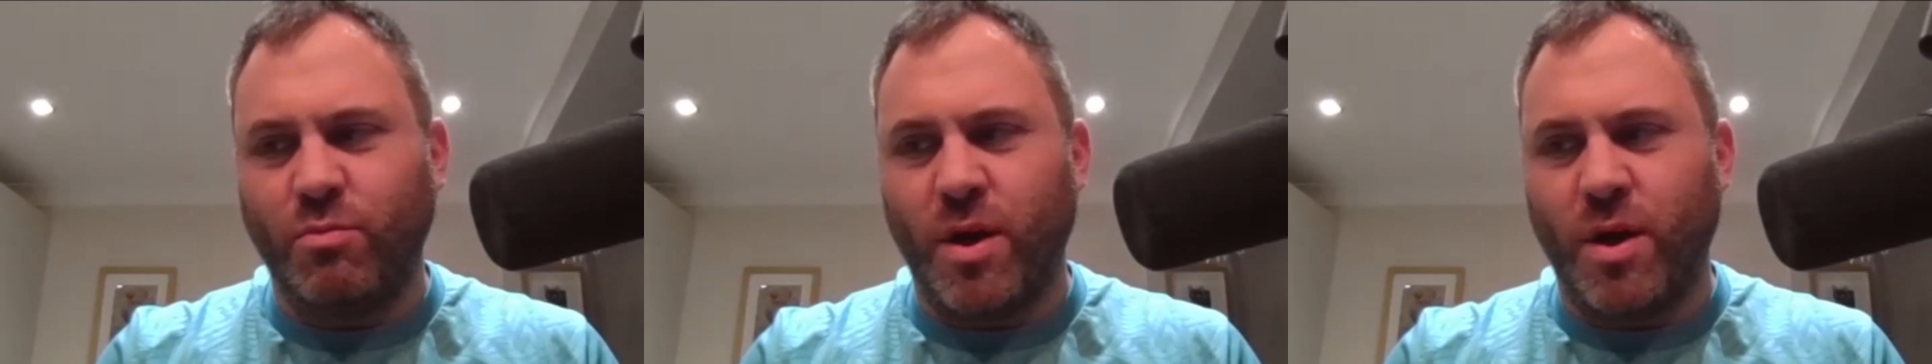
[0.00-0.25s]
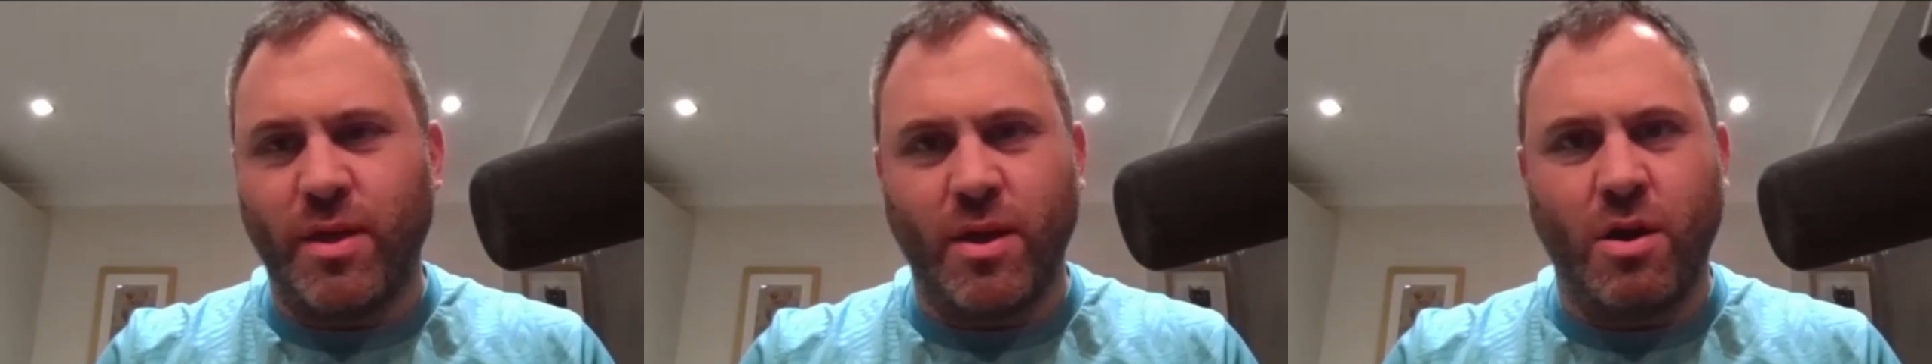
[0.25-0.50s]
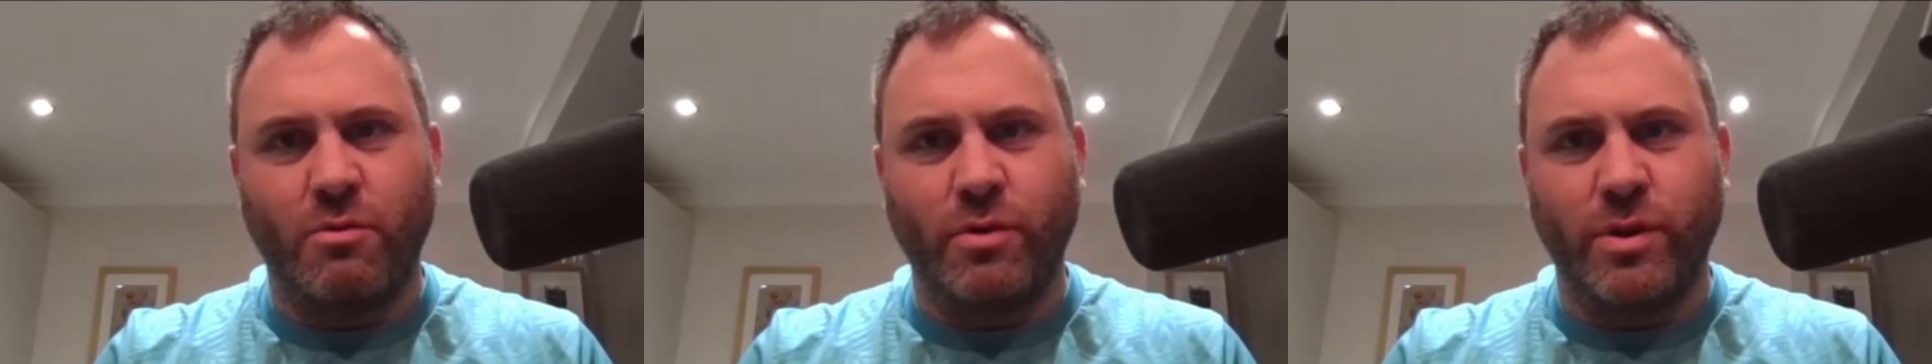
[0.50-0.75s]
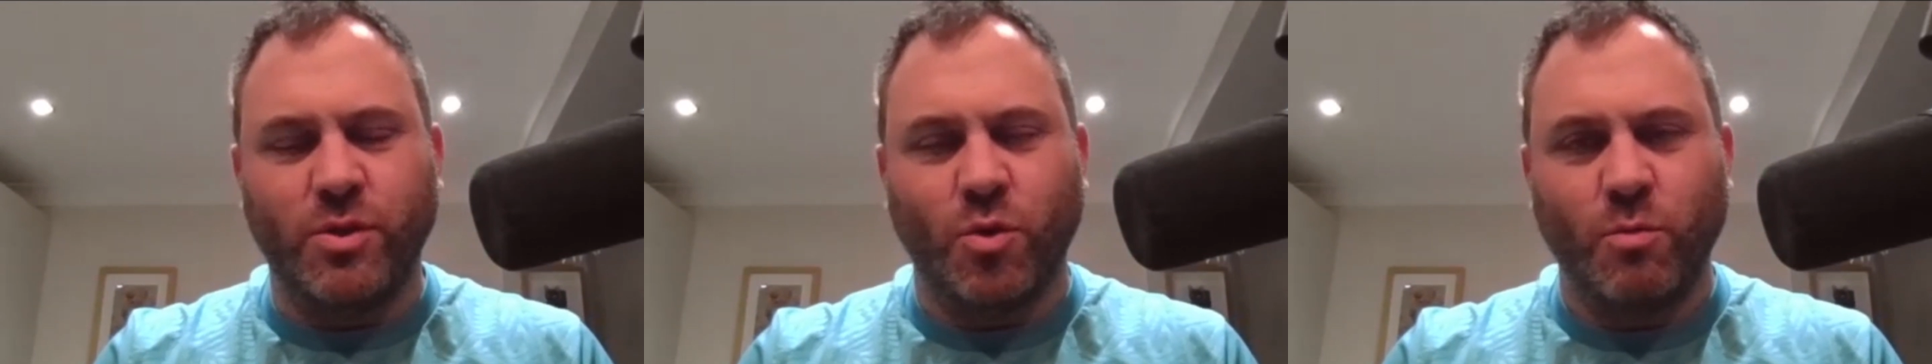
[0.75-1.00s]
where they are
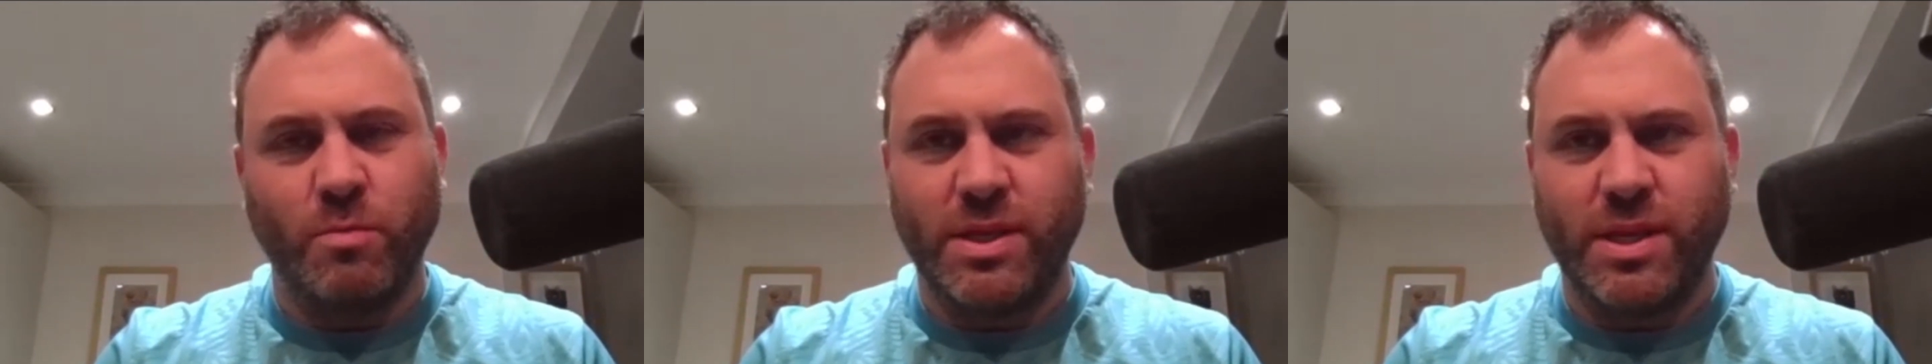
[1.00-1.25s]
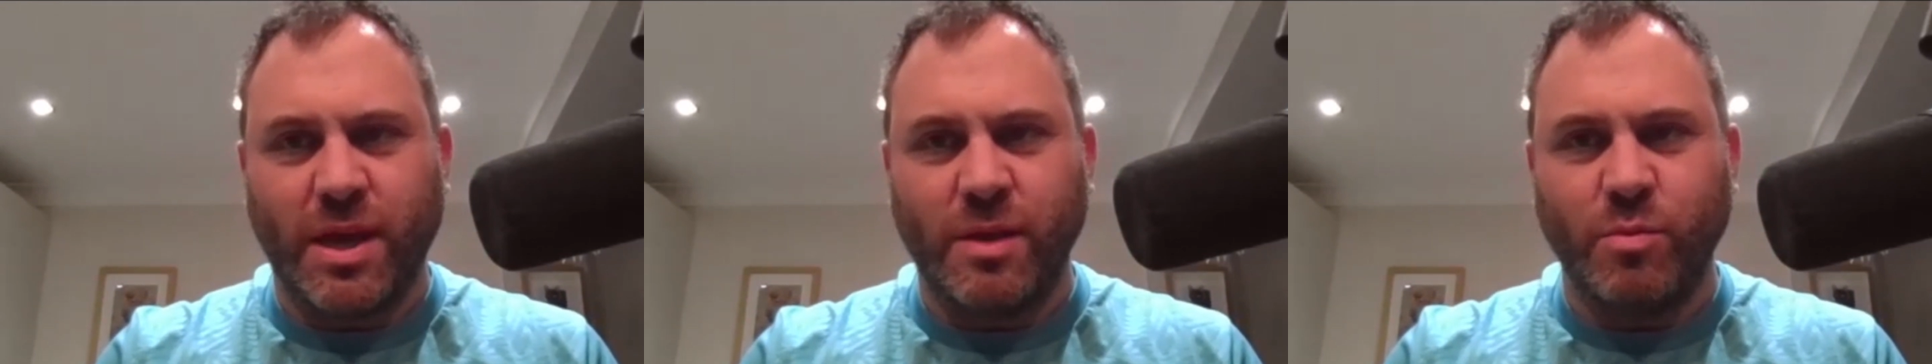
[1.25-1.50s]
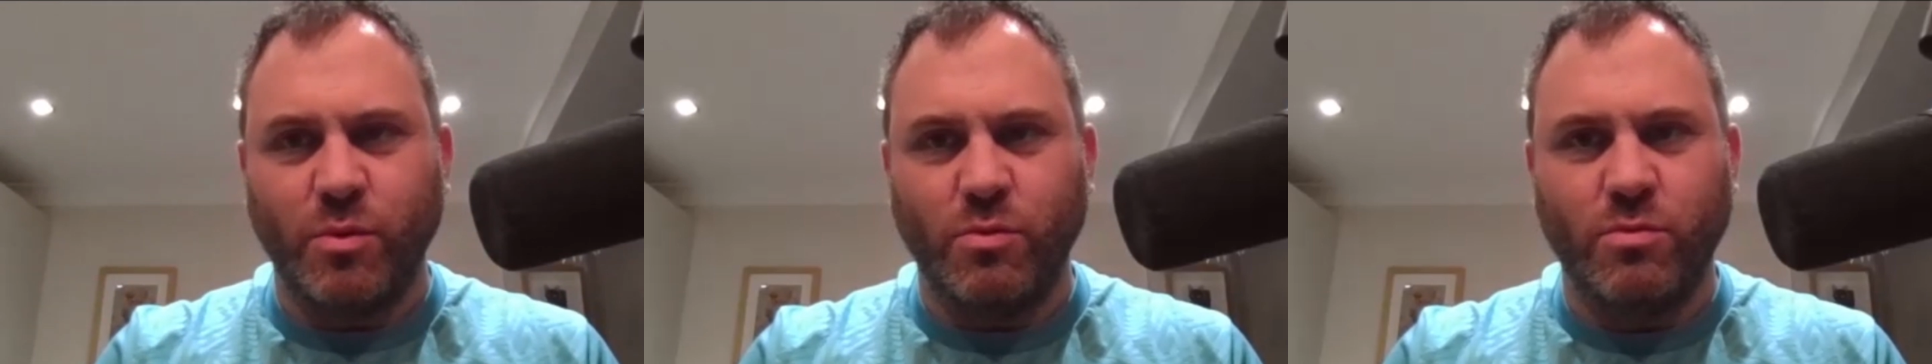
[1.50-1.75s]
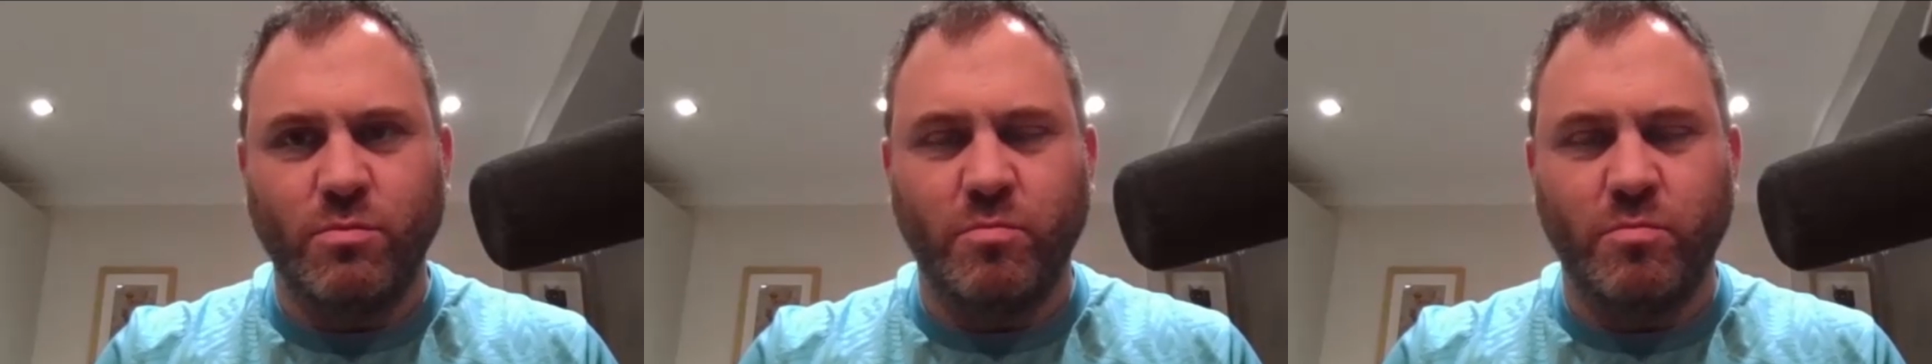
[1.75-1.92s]
in sort of mid-table,